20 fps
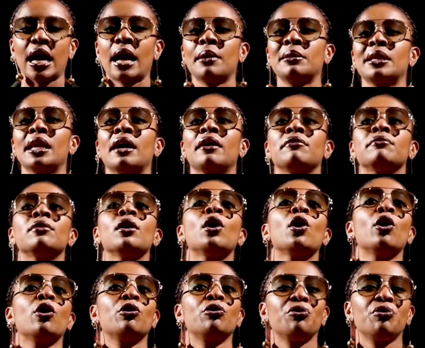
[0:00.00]
I love
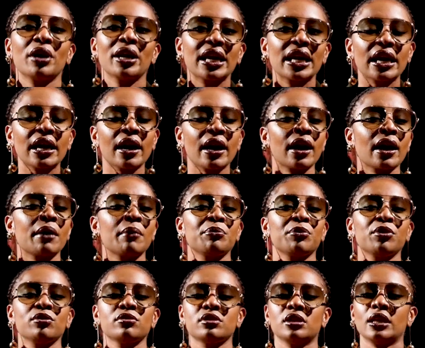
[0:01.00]
reggae
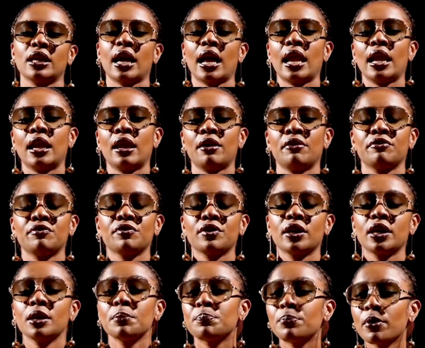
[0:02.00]
music, I love
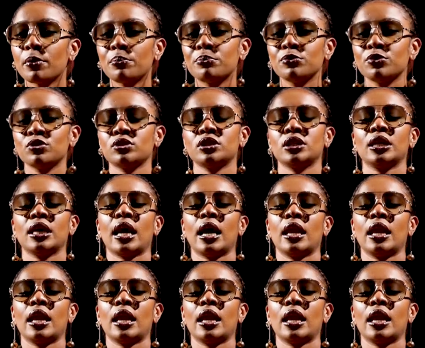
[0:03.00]
hip-hop music,